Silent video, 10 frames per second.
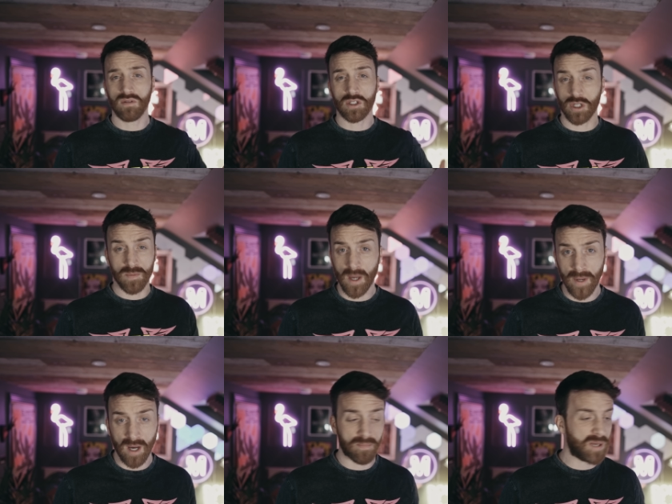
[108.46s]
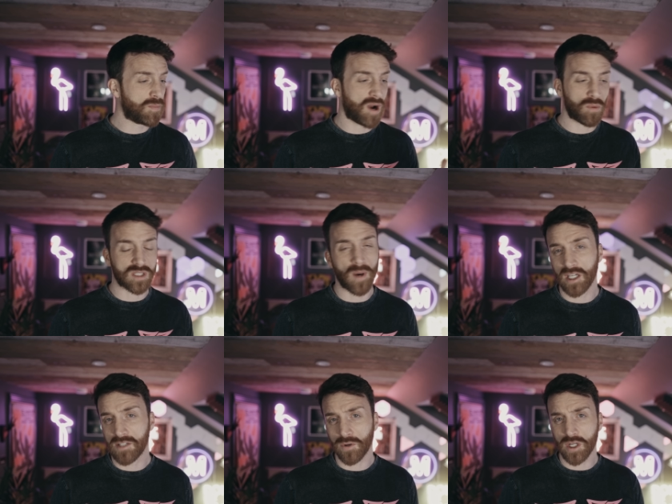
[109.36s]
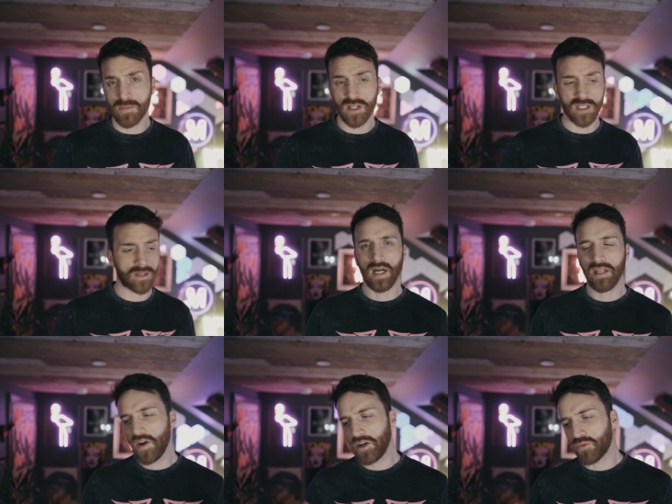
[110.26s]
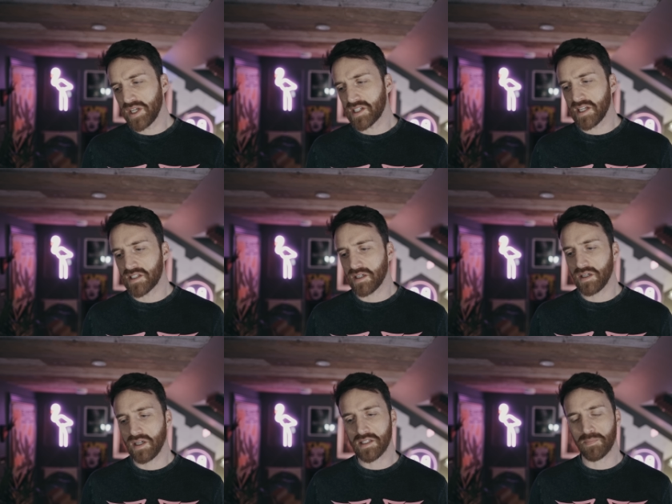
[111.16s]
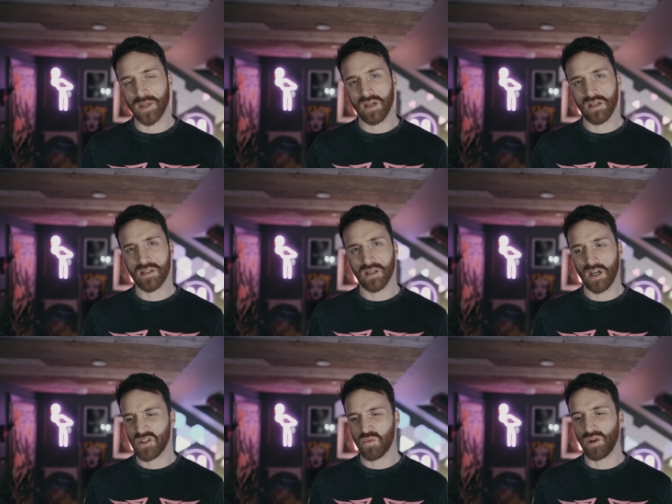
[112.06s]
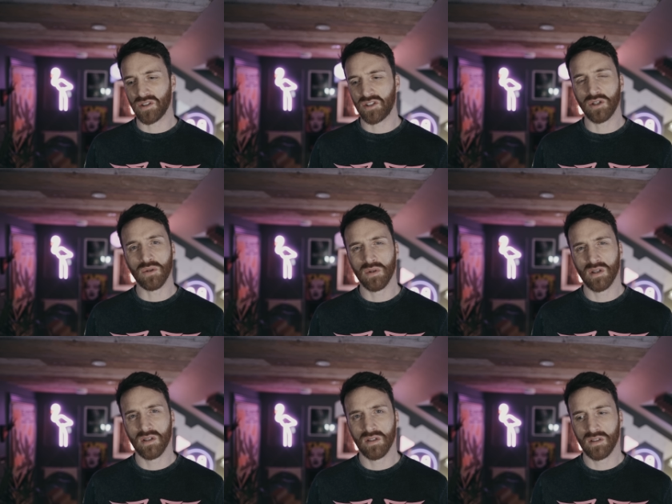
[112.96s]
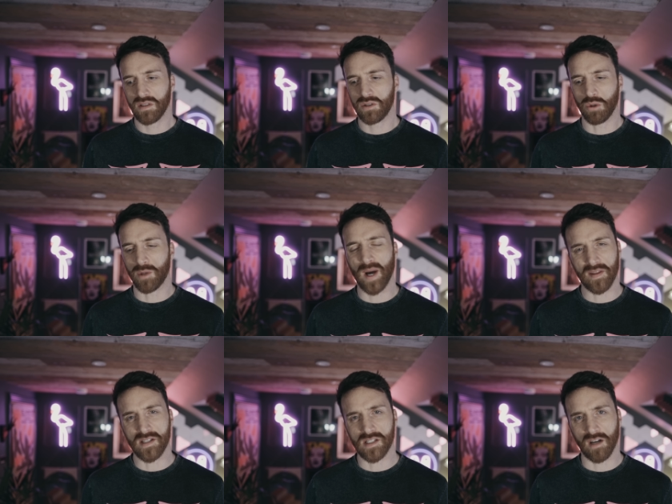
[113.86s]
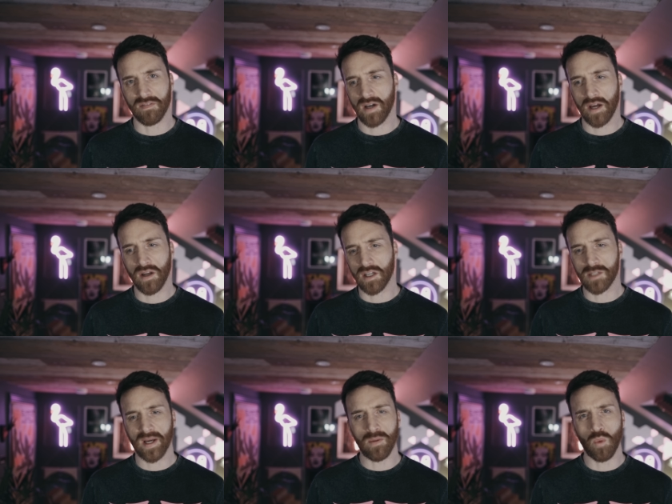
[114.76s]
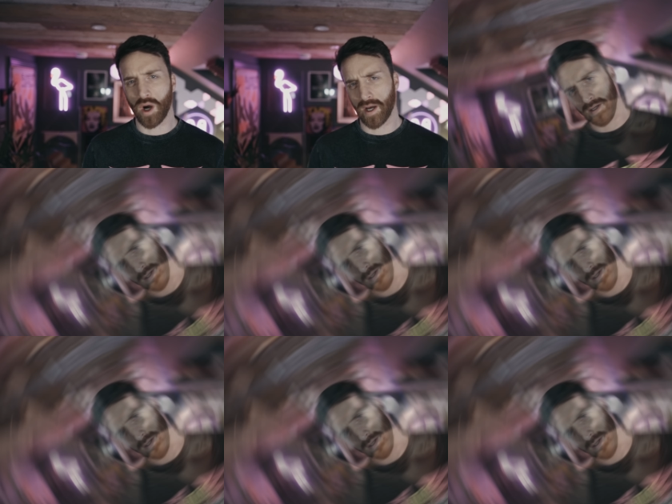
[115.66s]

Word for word: It's Christmas coming up. People might want some ideas for Christmas. And the final reason is it's because I just want to talk about this stuff and I'll explain why.